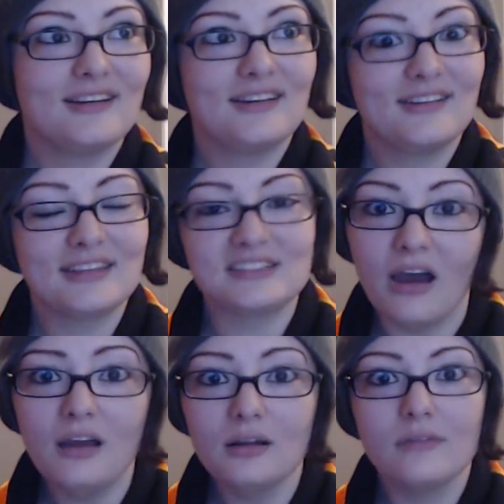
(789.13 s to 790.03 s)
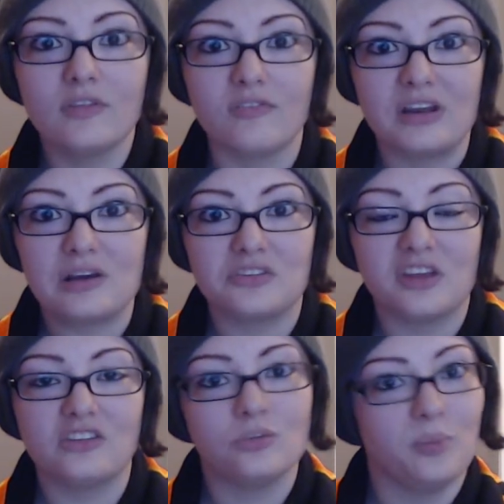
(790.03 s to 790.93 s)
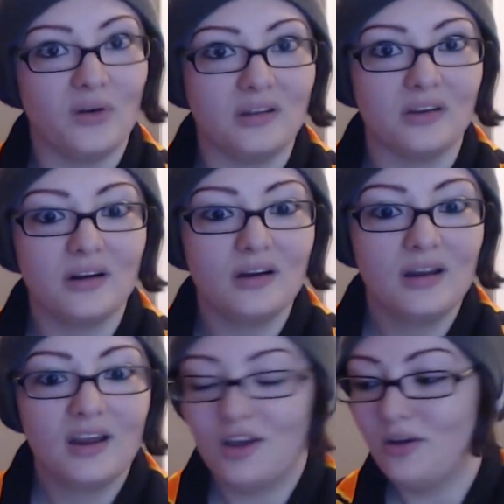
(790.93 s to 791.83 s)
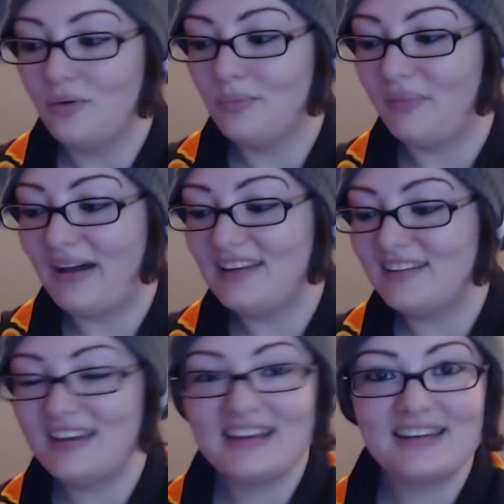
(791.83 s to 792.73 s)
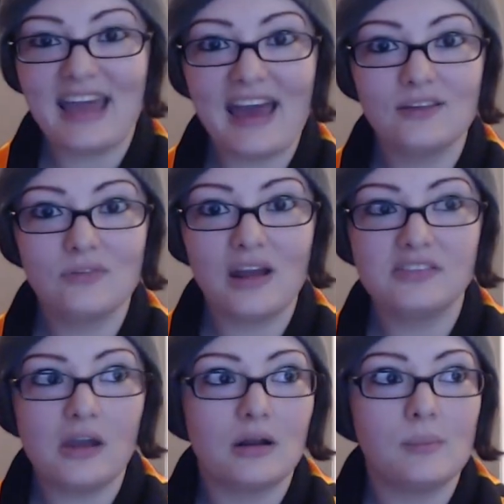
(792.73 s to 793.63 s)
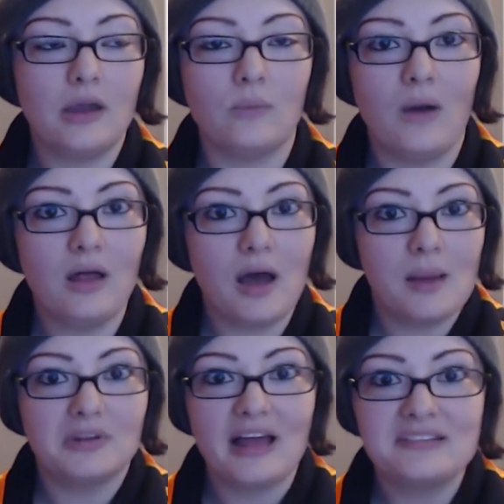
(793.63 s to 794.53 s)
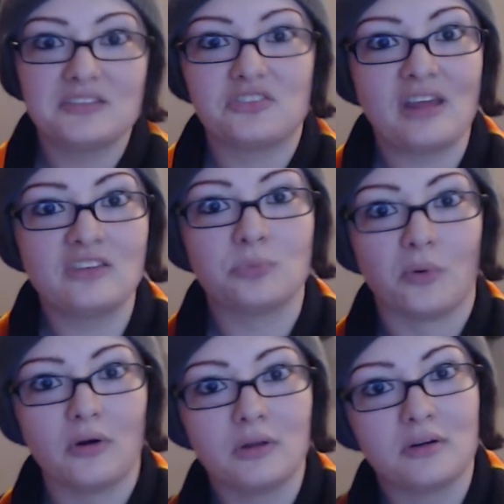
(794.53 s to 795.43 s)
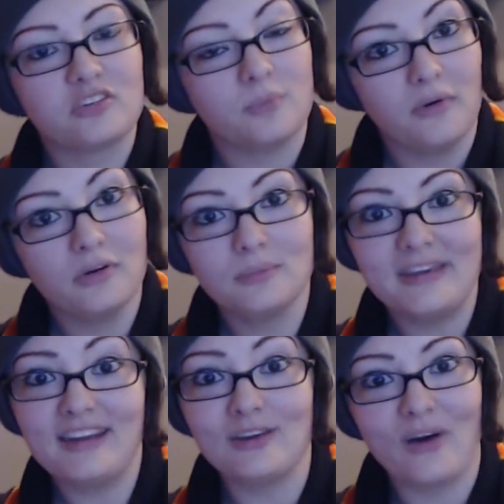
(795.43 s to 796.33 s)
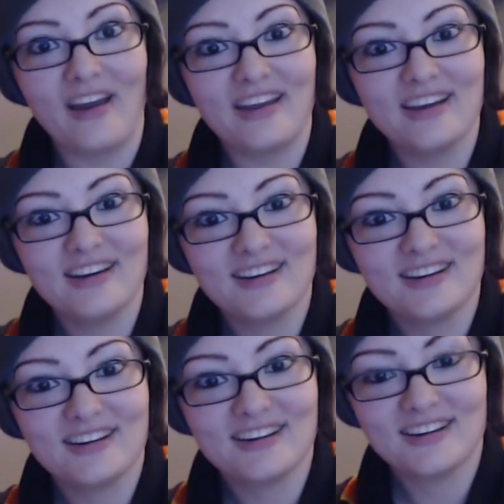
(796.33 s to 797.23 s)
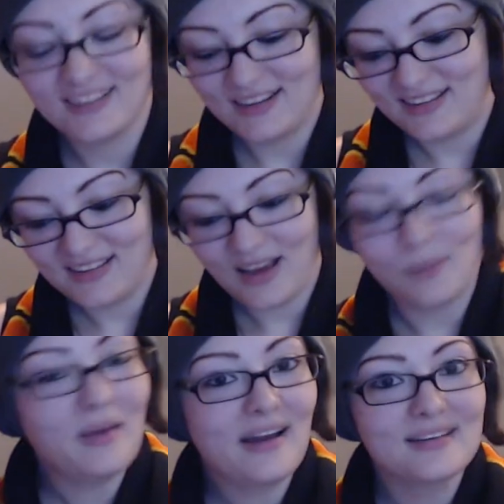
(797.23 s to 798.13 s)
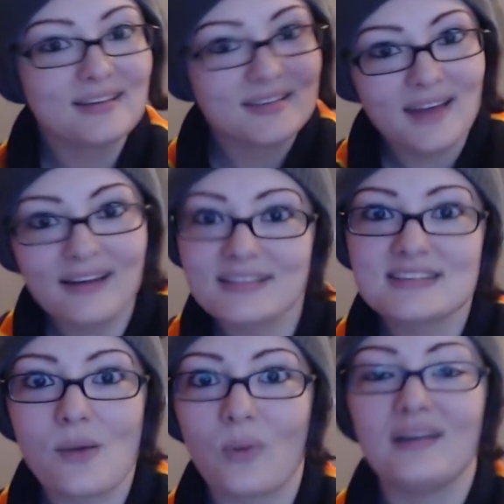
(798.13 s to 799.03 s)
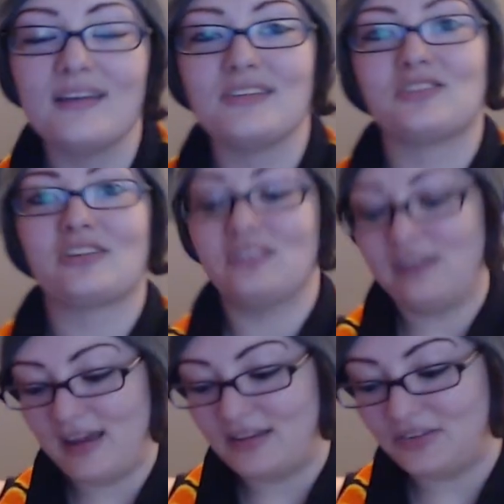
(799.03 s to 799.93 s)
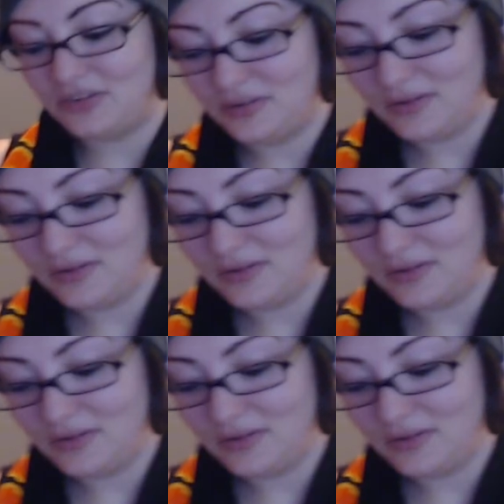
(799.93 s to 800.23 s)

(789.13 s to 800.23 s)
the title of the video said spoiler, but it had it right there and I'm like, "Well, I'm glad you said spoiler and spoiled me anyway." I'm not going to not going to say what it is just in case